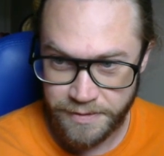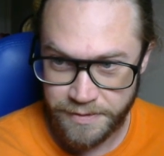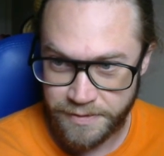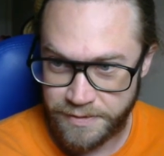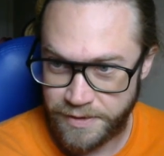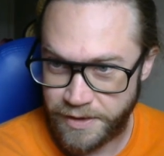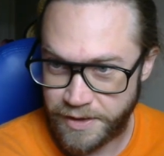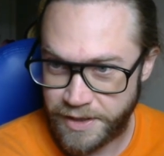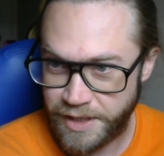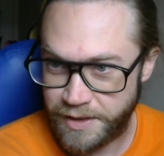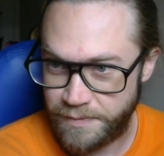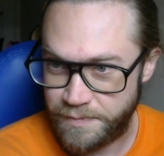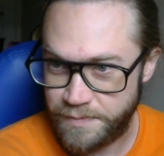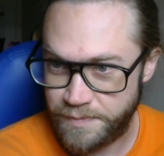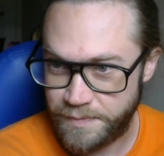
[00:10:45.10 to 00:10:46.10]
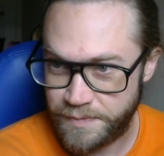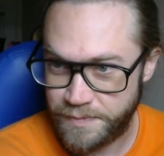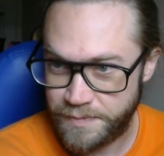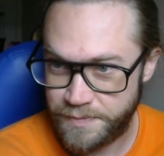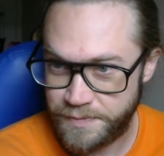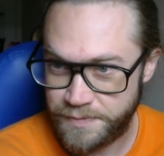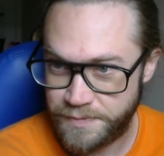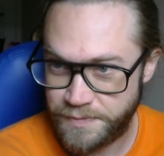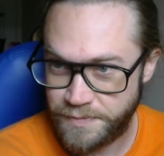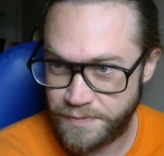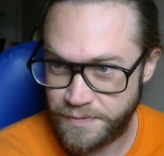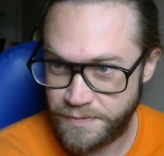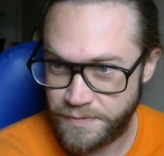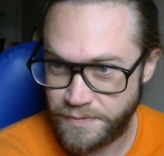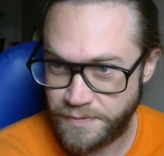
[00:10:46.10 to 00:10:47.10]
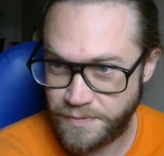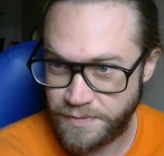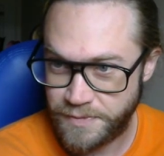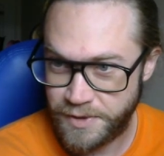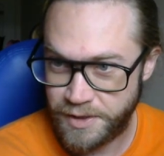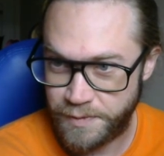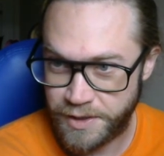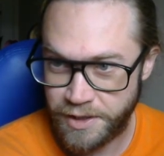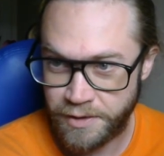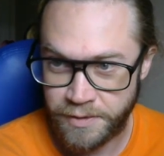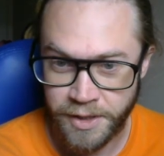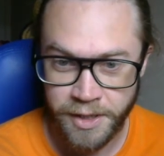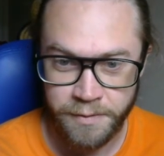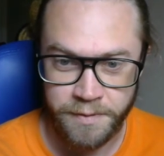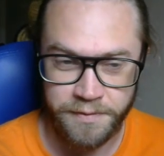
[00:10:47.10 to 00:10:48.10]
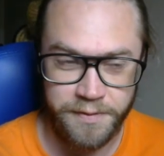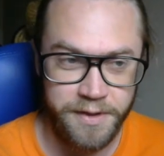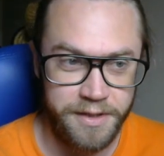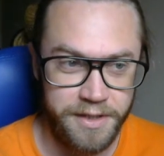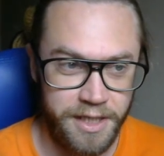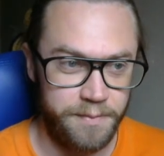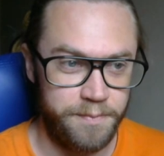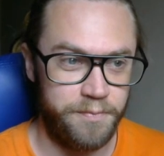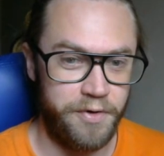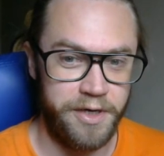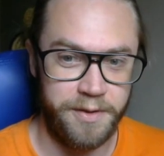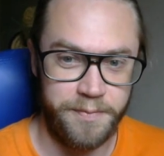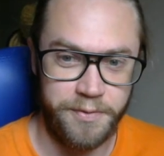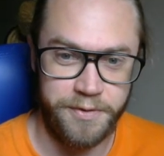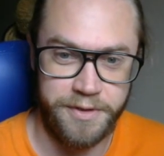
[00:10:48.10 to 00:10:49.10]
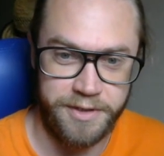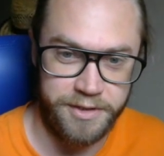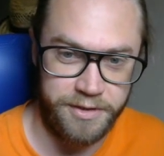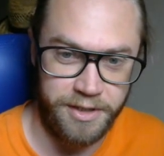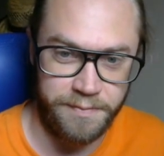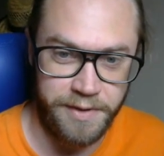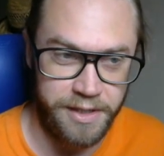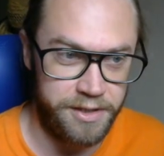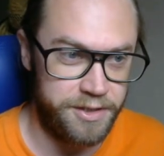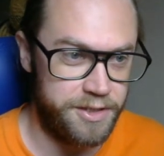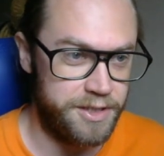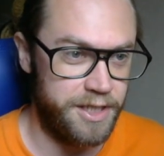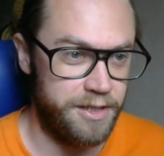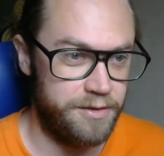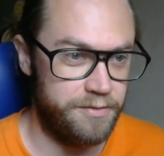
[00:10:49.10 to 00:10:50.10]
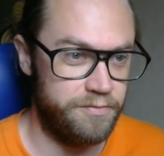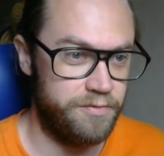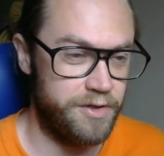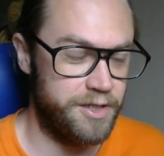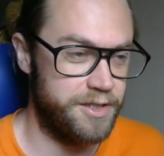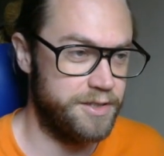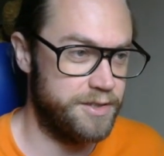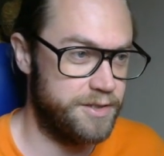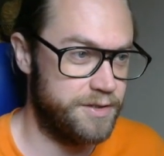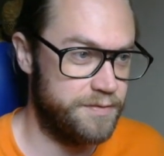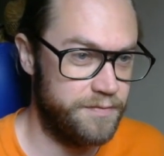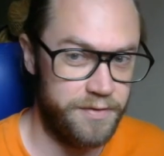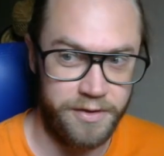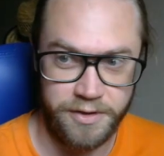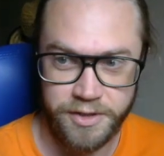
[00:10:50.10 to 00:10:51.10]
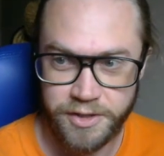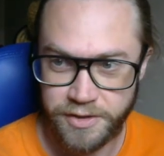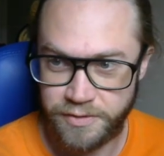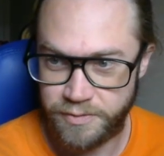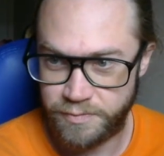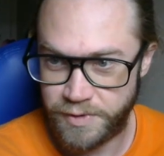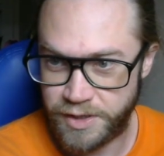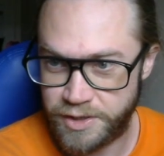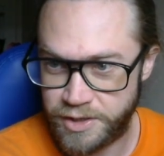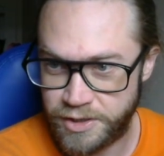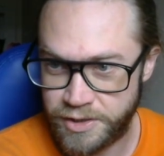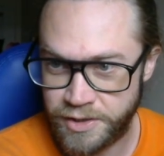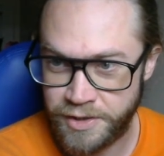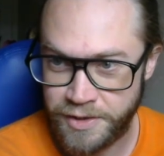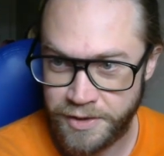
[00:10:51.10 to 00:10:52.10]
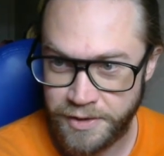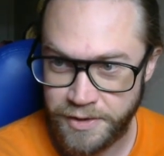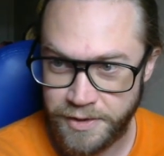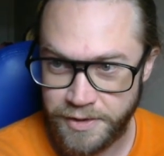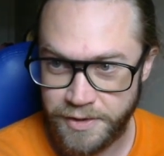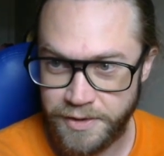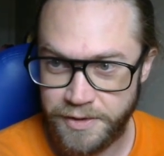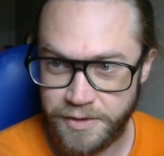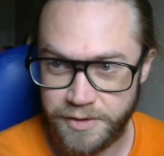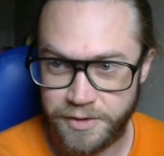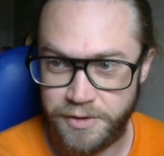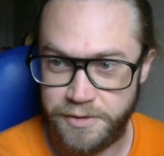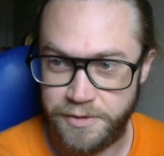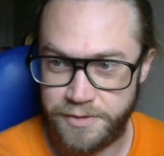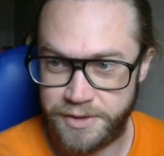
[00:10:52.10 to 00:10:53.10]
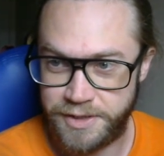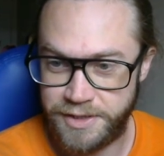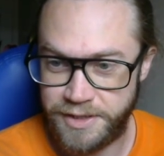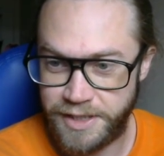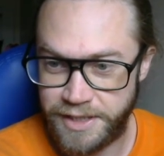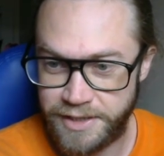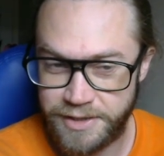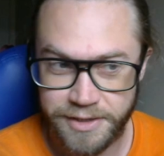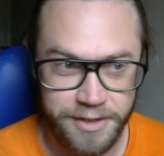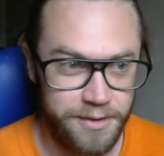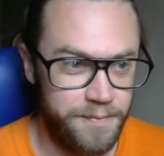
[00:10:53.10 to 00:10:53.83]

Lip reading: okay, here we go. We've hit that breakpoint, so I managed to get the right function which calls init.